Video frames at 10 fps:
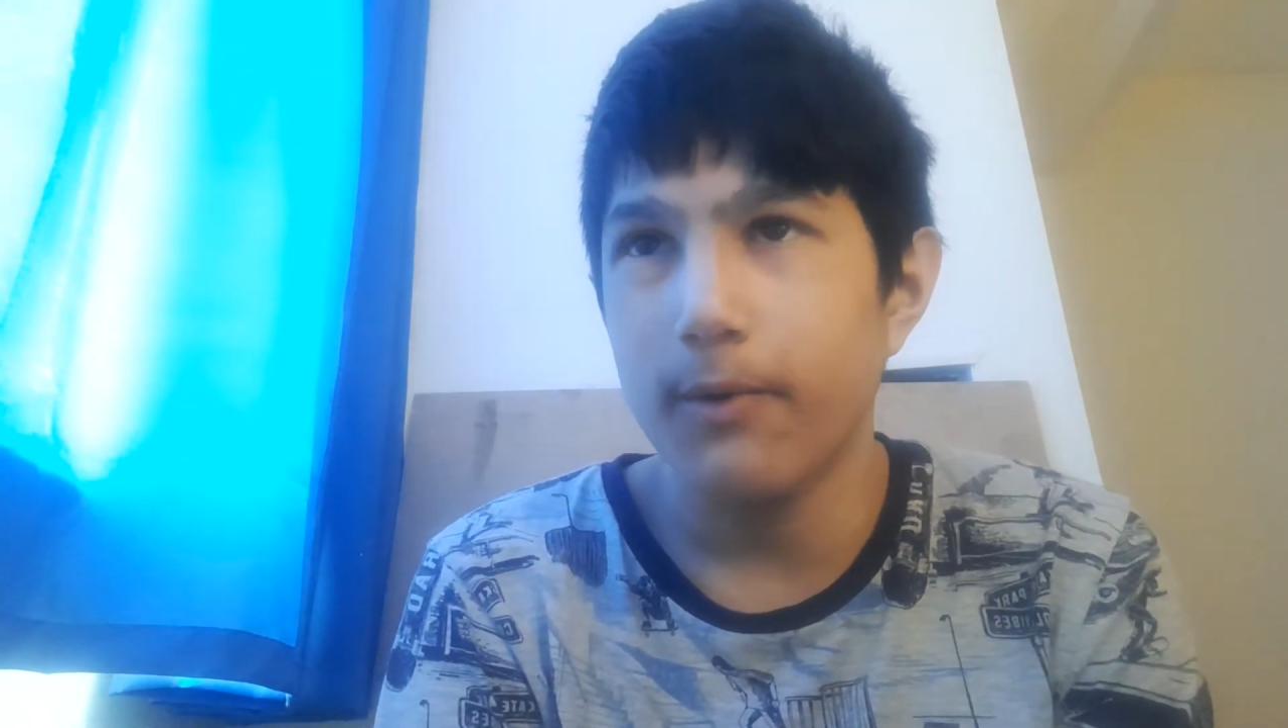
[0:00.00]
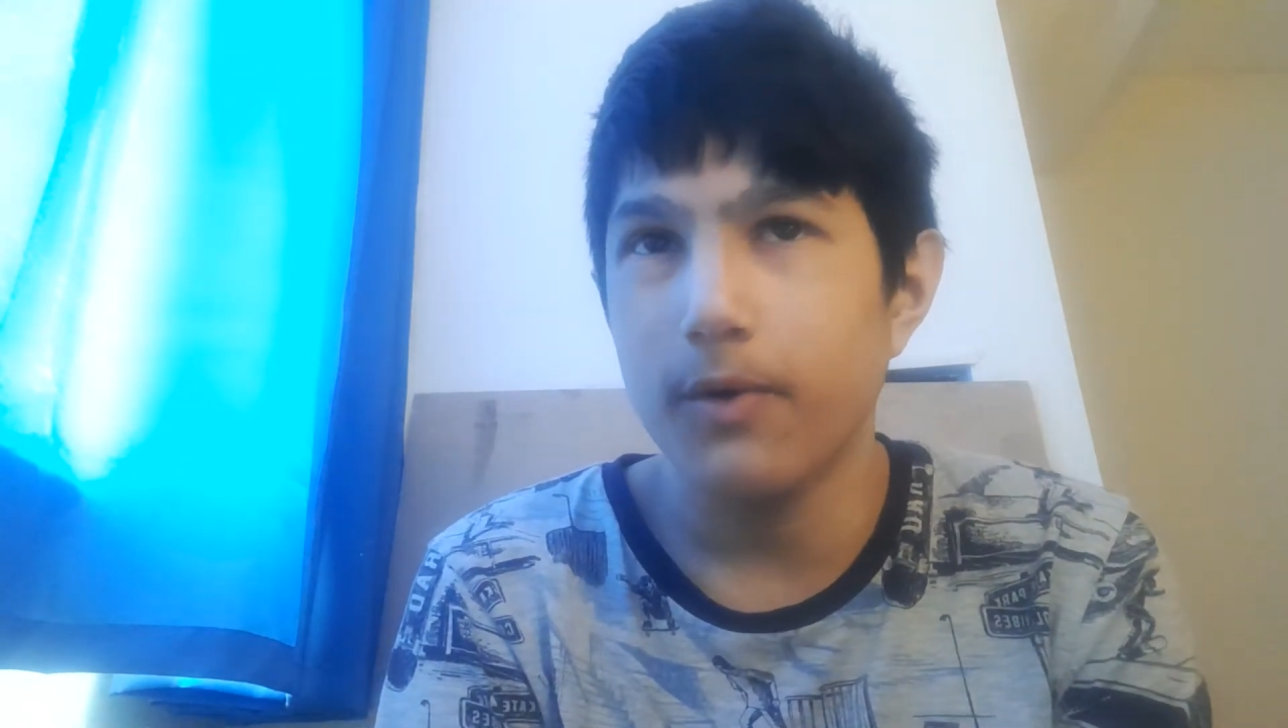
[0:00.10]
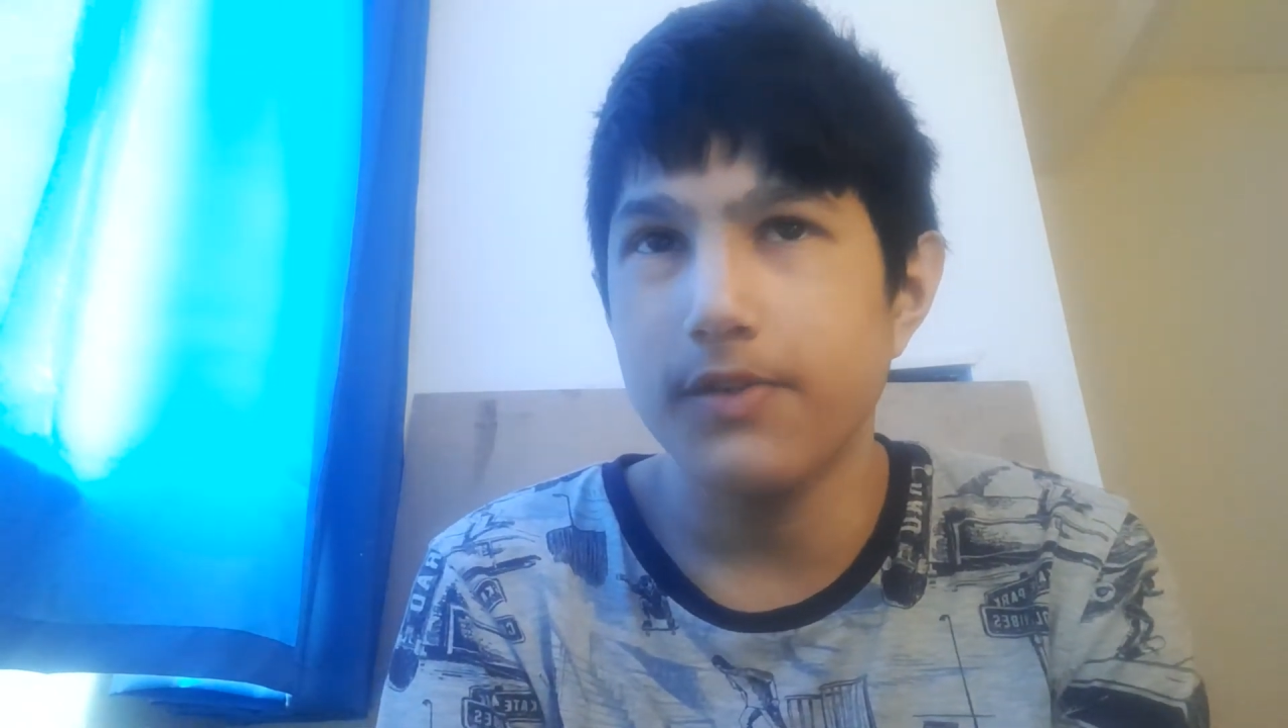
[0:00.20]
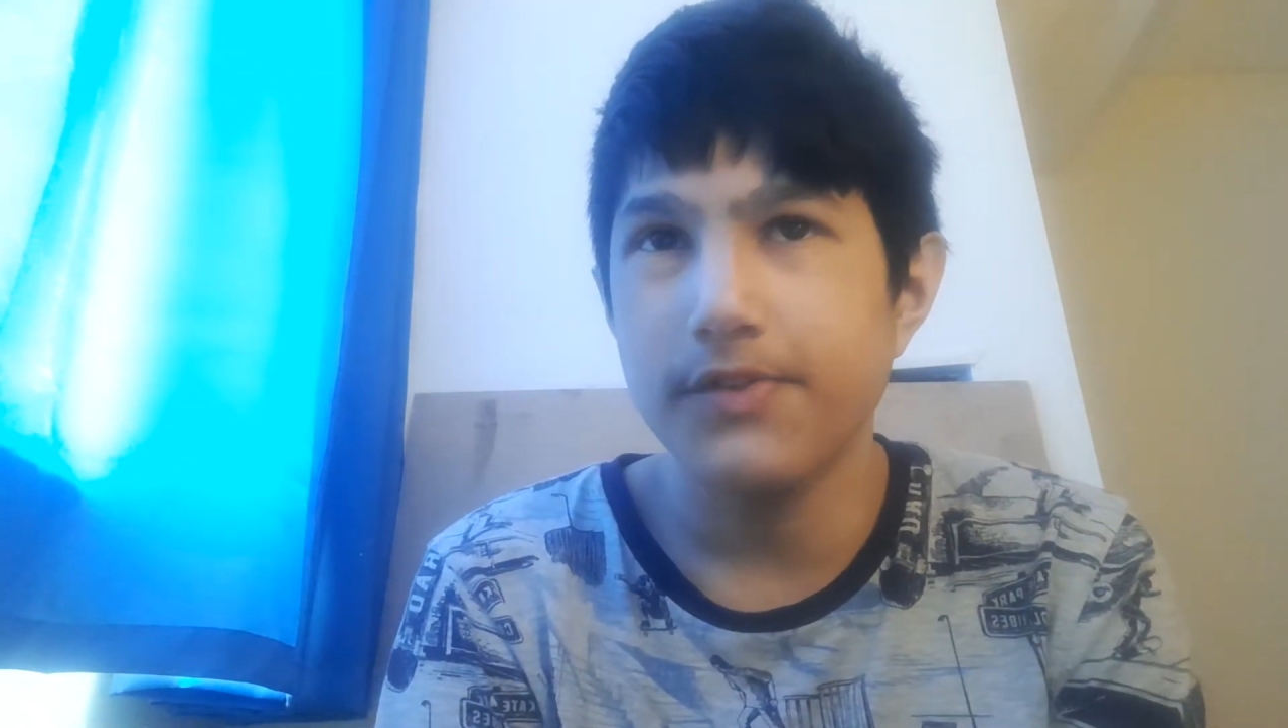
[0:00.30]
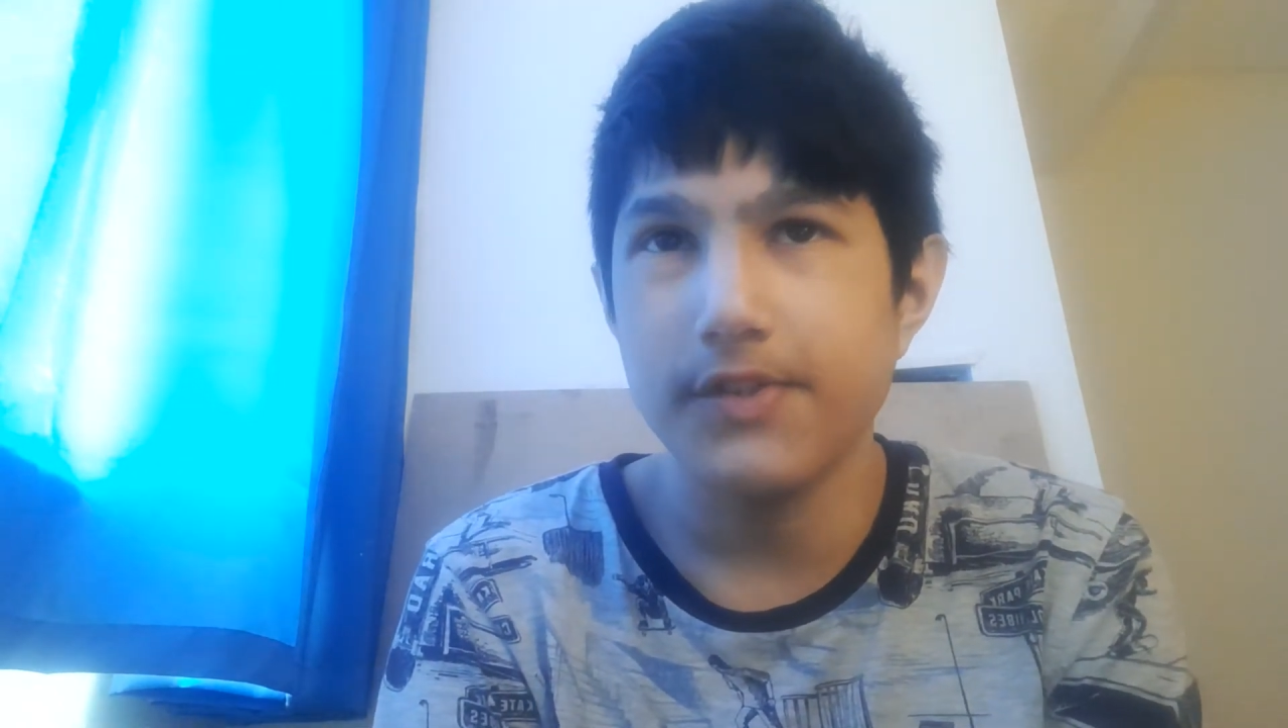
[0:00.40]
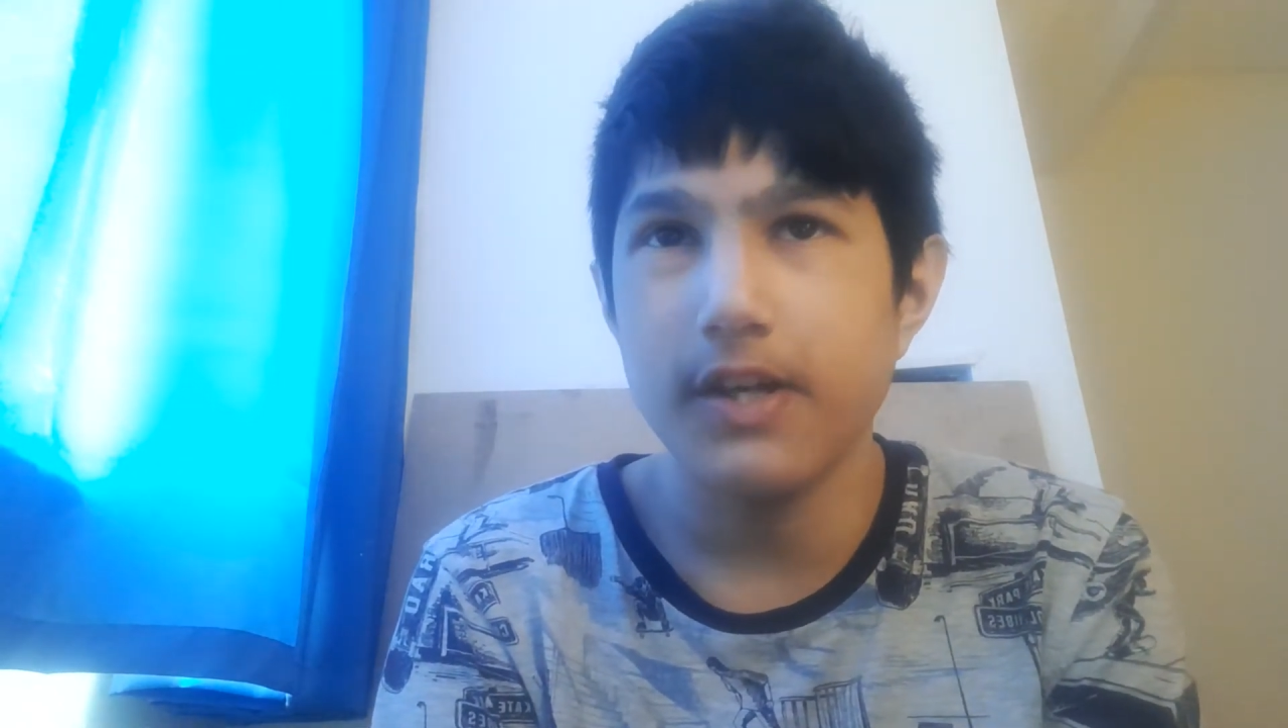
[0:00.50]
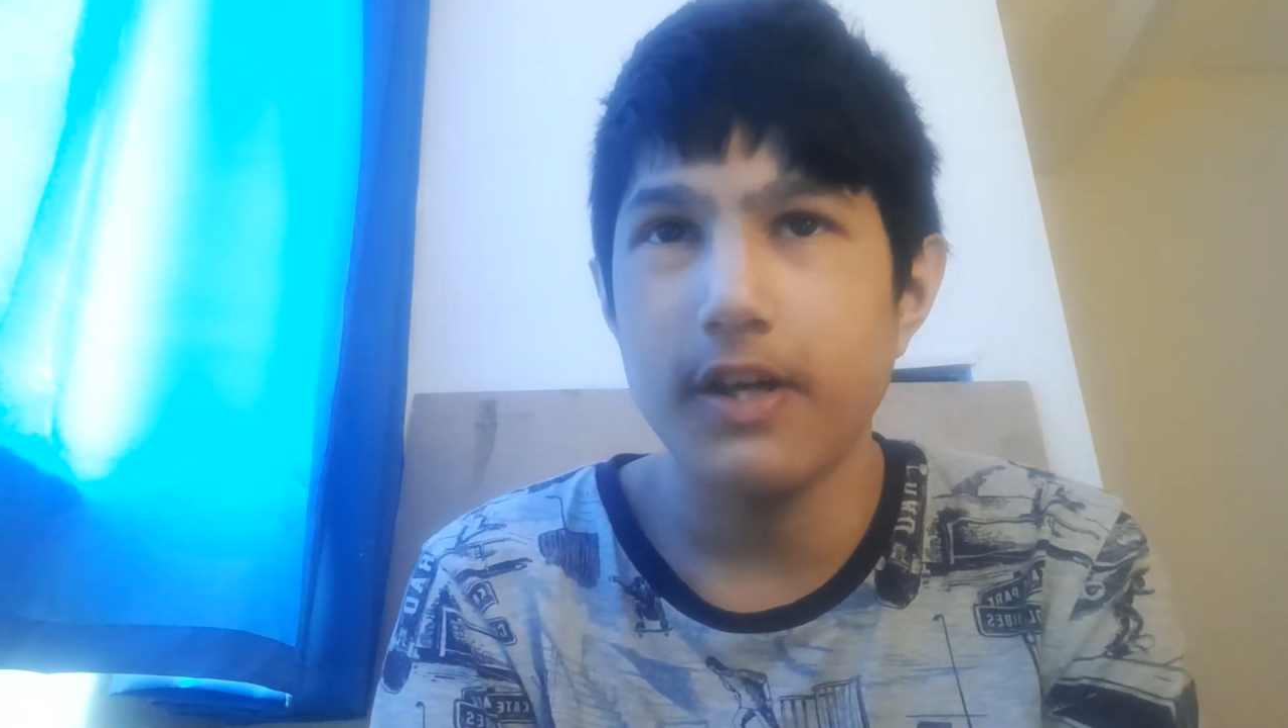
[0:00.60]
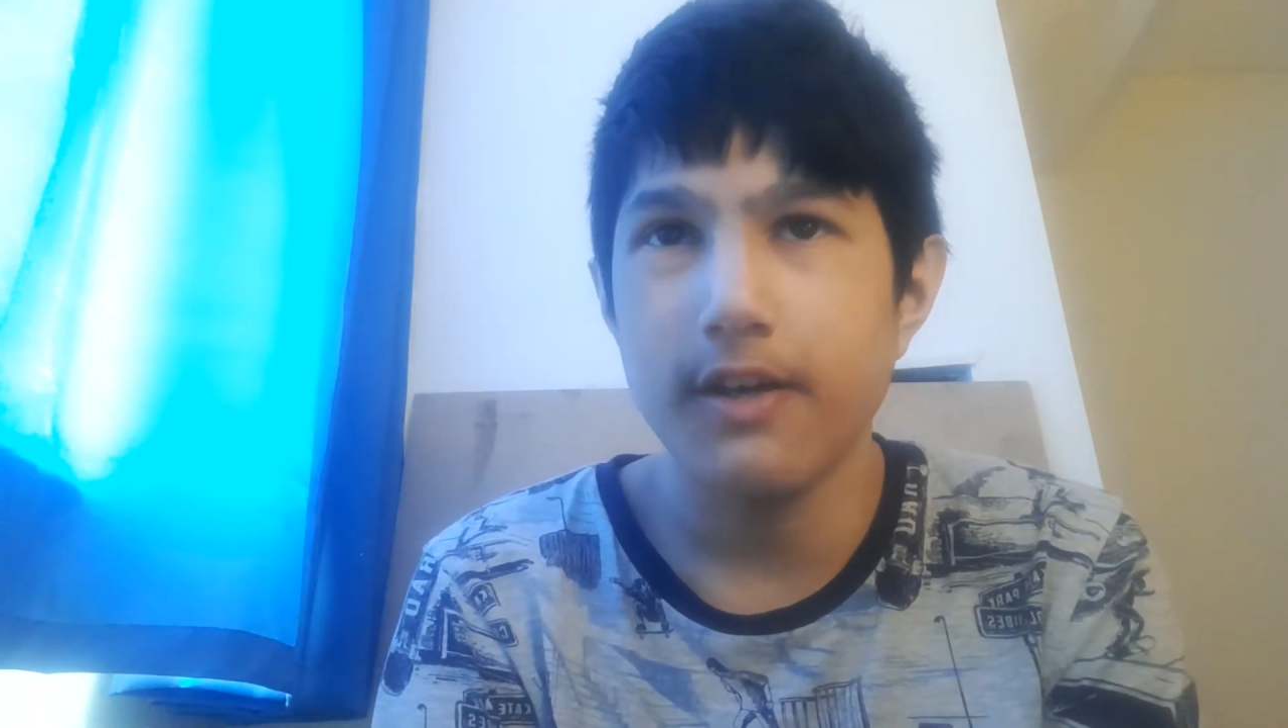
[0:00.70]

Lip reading: ones,